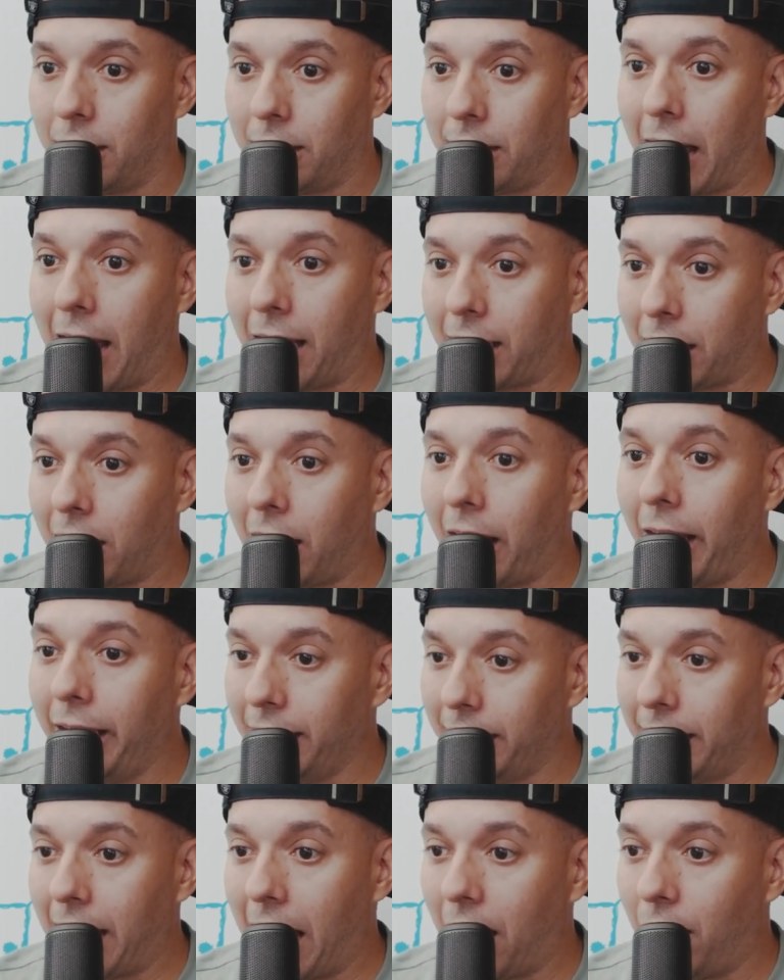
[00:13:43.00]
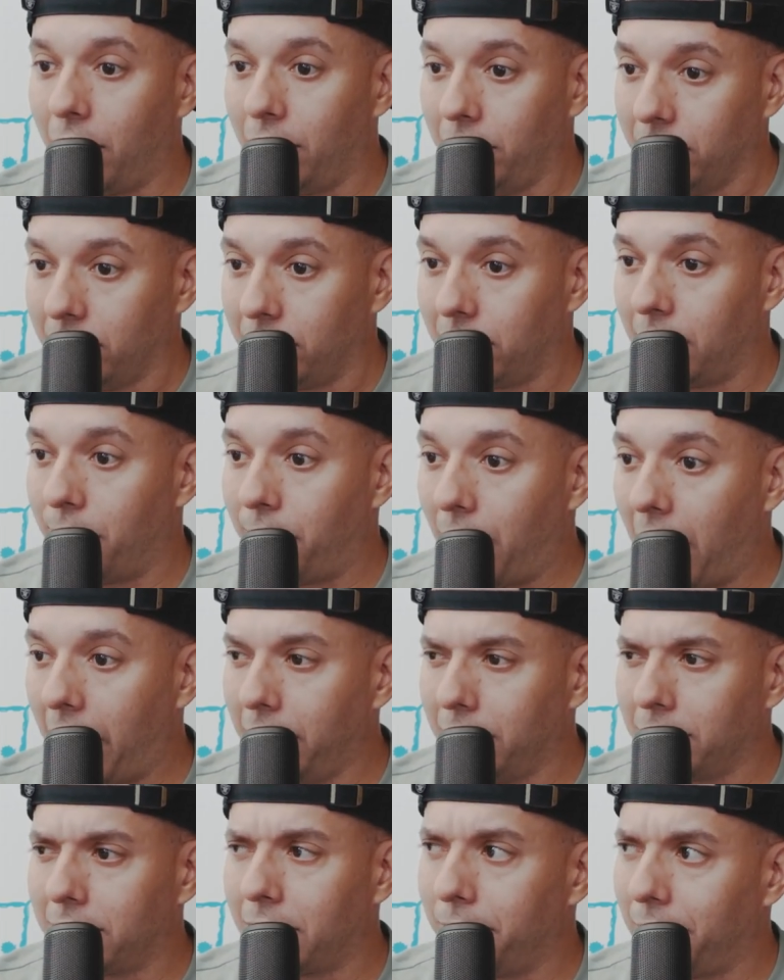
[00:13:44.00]
that client now, the
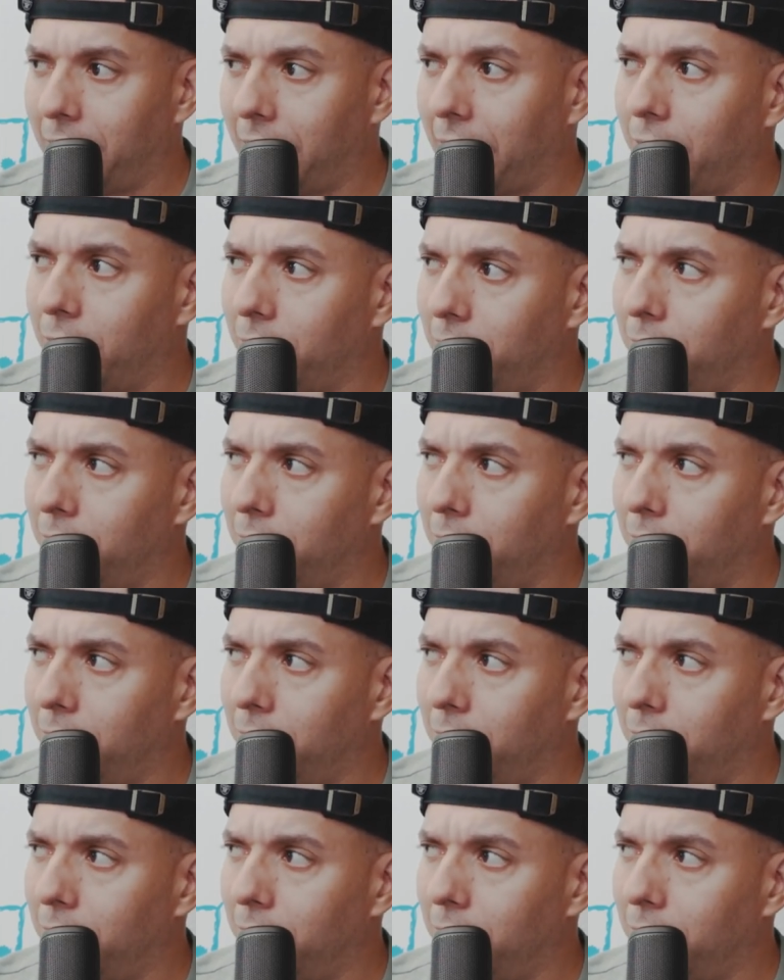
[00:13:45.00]
buyer's going to be like,